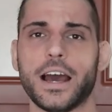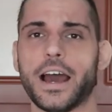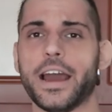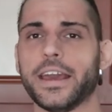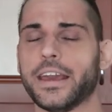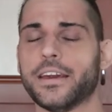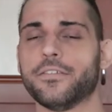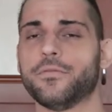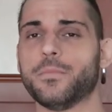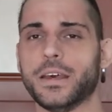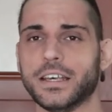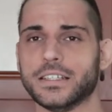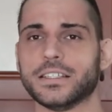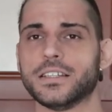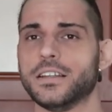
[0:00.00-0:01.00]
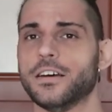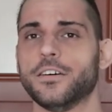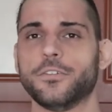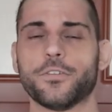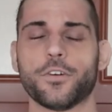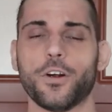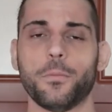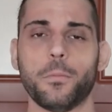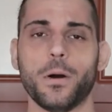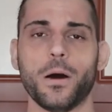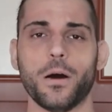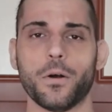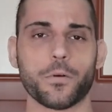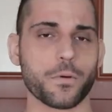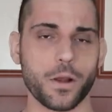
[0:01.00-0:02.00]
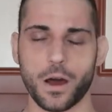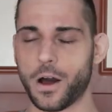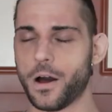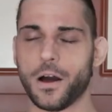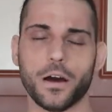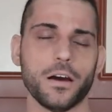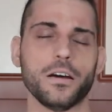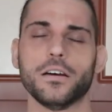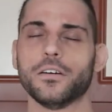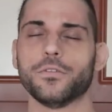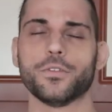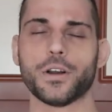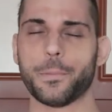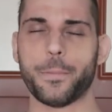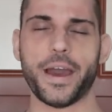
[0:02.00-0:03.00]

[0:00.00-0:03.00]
I have missed from Raw for